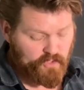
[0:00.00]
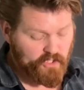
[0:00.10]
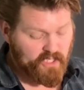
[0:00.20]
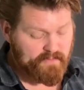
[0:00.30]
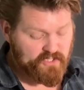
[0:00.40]

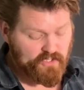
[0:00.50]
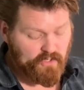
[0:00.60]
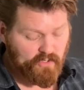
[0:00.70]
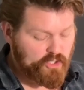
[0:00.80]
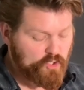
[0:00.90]
You're going to be
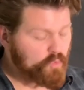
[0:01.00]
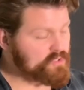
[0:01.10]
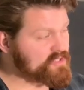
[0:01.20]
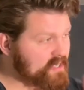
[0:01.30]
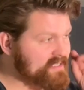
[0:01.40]
stirring. You
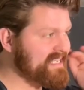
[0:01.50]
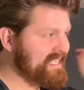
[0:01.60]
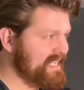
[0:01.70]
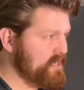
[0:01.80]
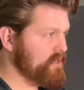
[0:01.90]
will start to
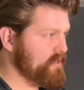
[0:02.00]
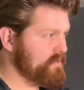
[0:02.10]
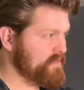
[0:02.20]
hear